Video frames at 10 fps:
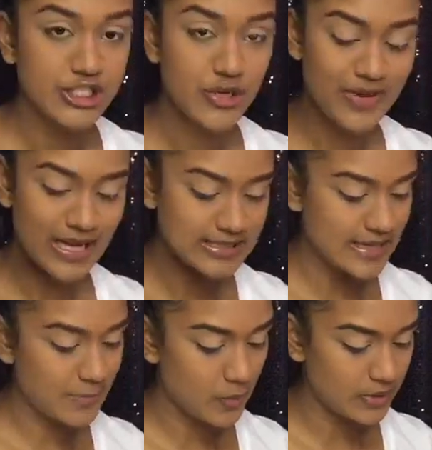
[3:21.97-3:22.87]
So next
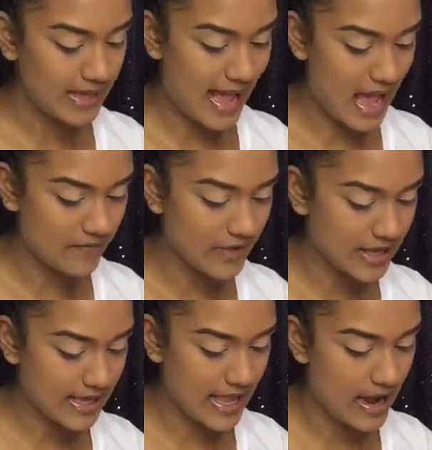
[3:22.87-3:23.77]
up we have
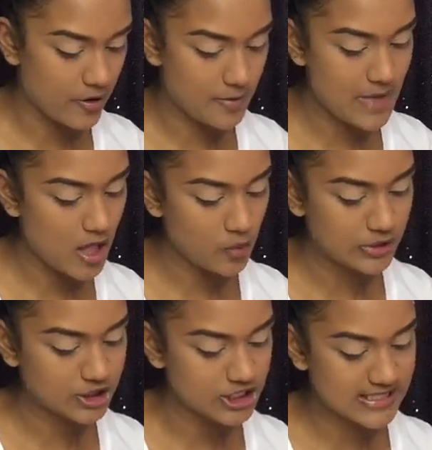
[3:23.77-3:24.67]
Caramel,
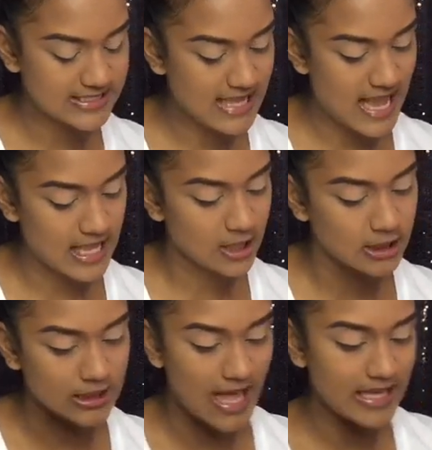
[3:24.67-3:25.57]
which is a
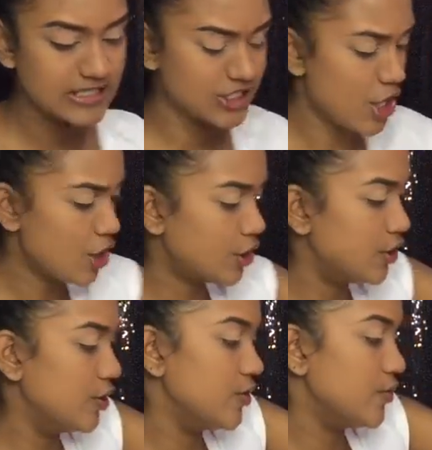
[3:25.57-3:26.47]
light
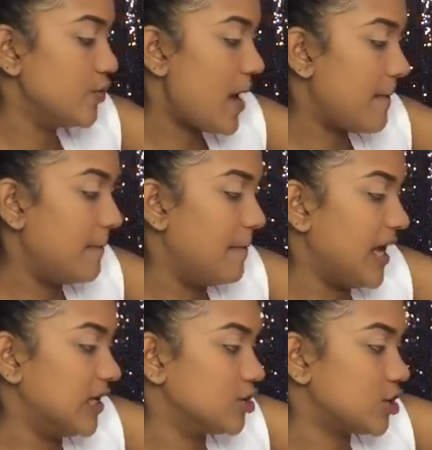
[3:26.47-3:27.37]
nude
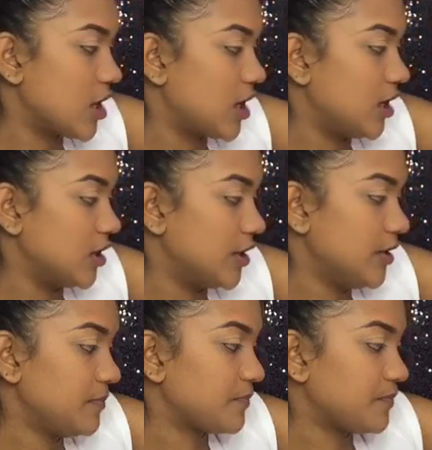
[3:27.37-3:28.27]
beige
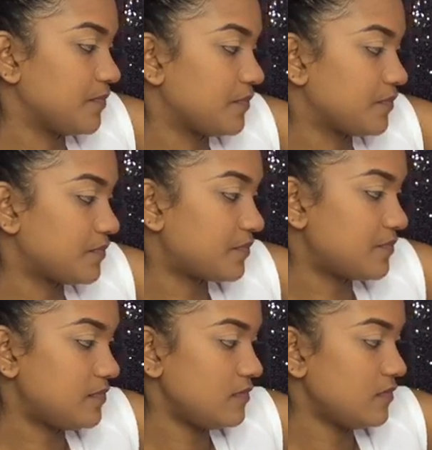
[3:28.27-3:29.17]
color.
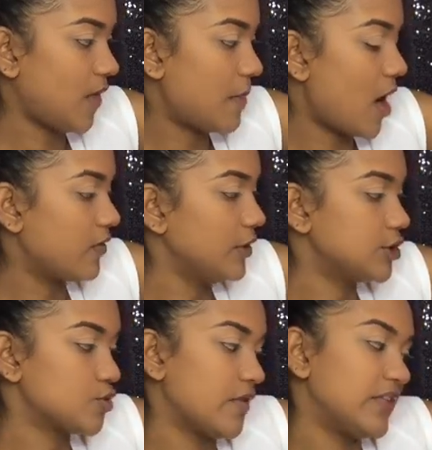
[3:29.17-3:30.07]
Not really
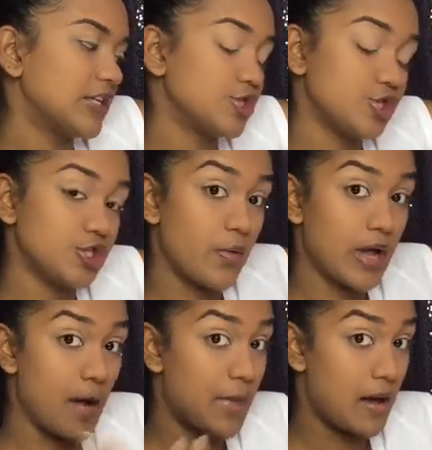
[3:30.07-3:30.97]
sure if that's
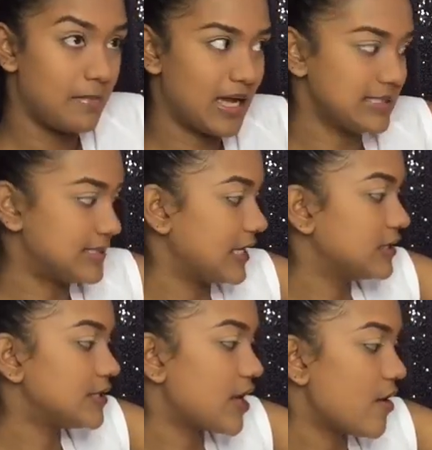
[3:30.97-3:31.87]
showing up on my
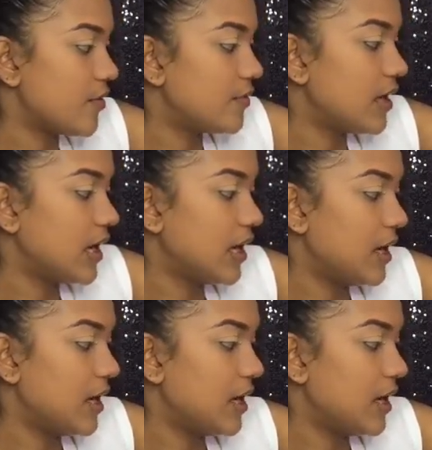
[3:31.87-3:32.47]
skin tone,